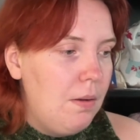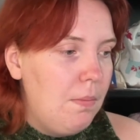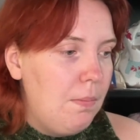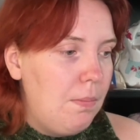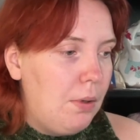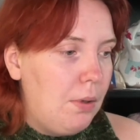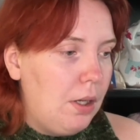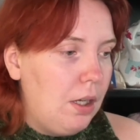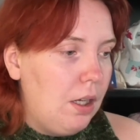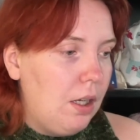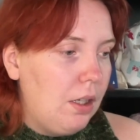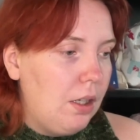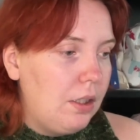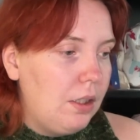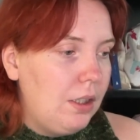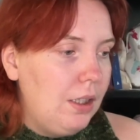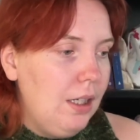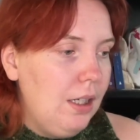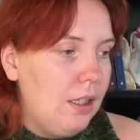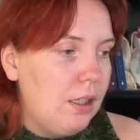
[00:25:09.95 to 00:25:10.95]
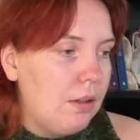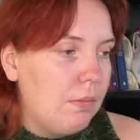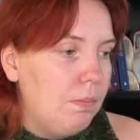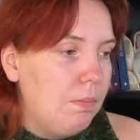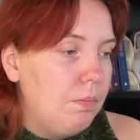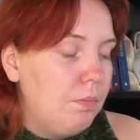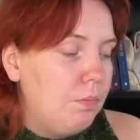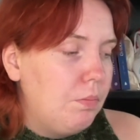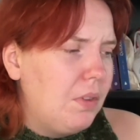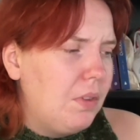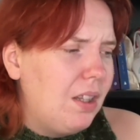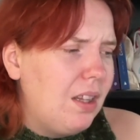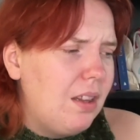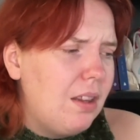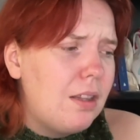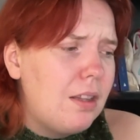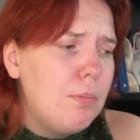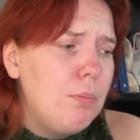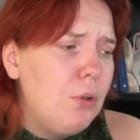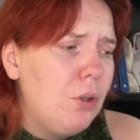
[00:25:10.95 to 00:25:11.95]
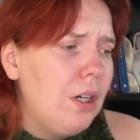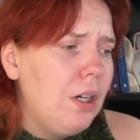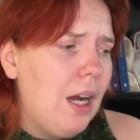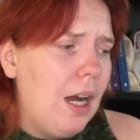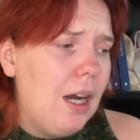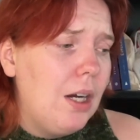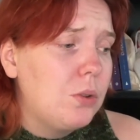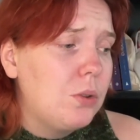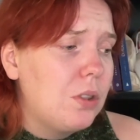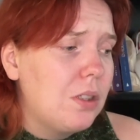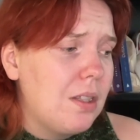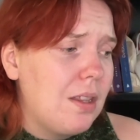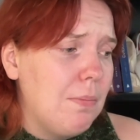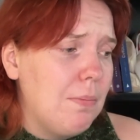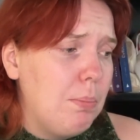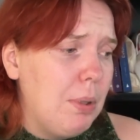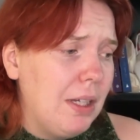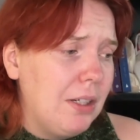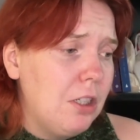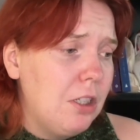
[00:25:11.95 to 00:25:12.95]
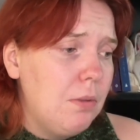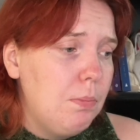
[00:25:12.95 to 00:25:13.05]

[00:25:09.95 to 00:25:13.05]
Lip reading: But yeah, the more out the better,